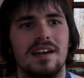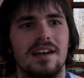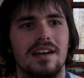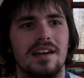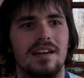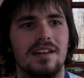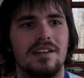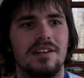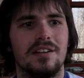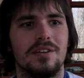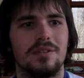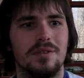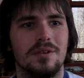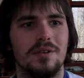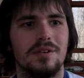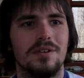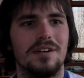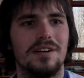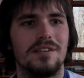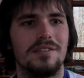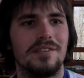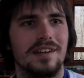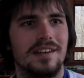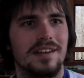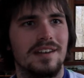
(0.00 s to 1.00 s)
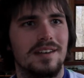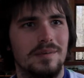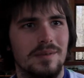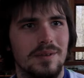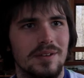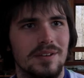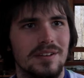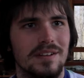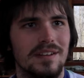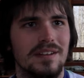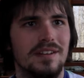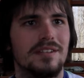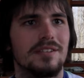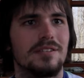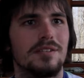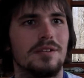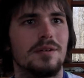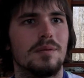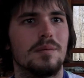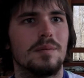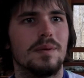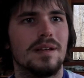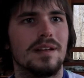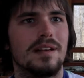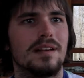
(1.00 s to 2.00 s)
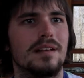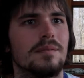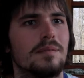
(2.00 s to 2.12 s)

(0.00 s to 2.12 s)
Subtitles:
And through living in community, through being